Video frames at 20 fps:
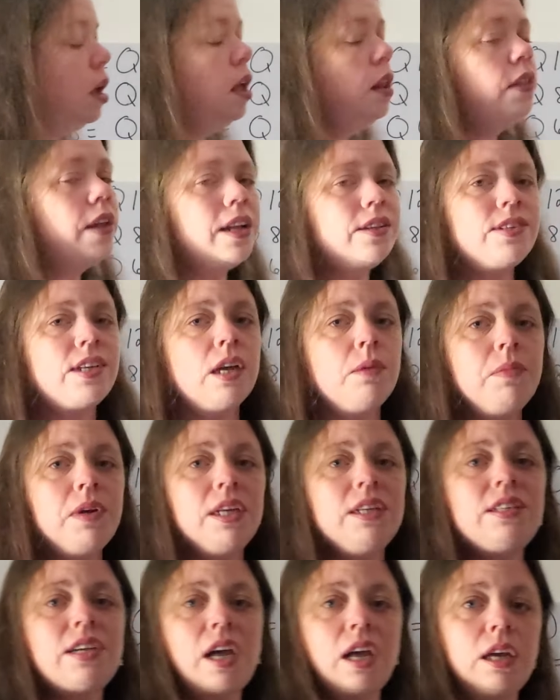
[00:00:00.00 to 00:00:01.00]
That's how many
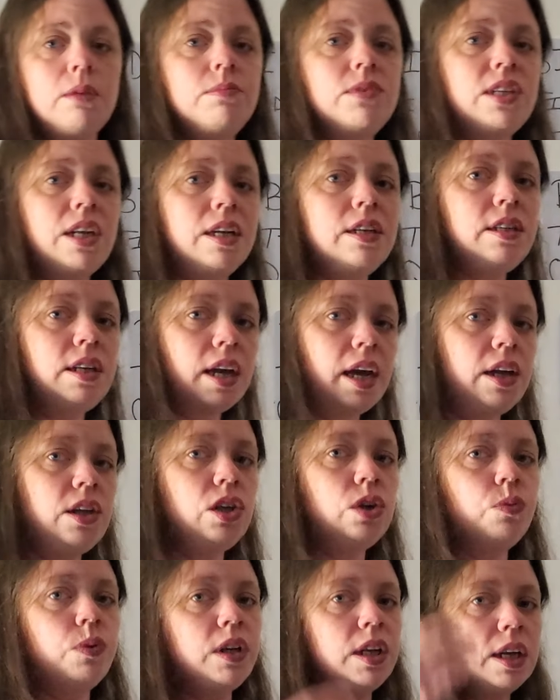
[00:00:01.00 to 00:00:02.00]
times in a day
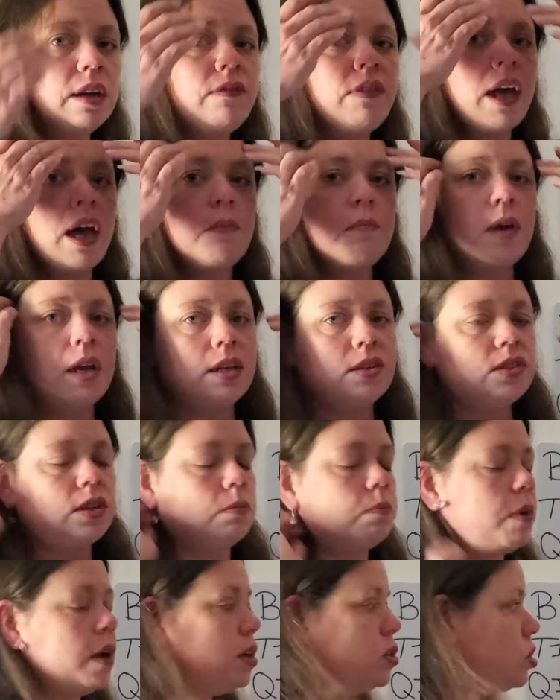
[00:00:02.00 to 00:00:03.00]
you would give that medicine
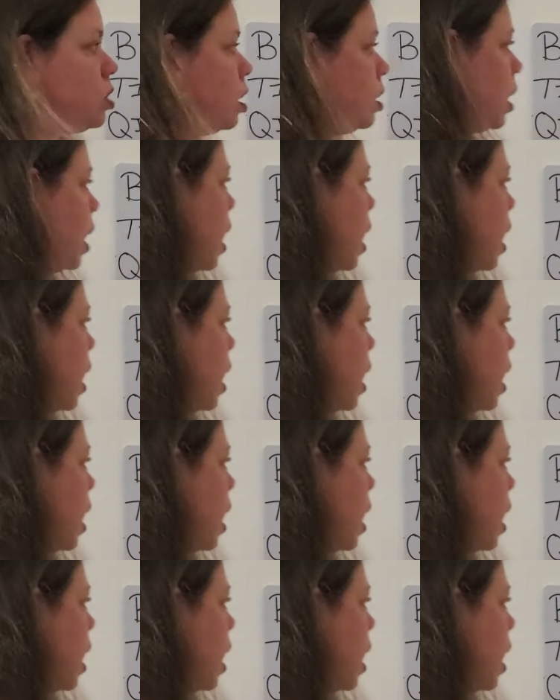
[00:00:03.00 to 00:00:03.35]
based on the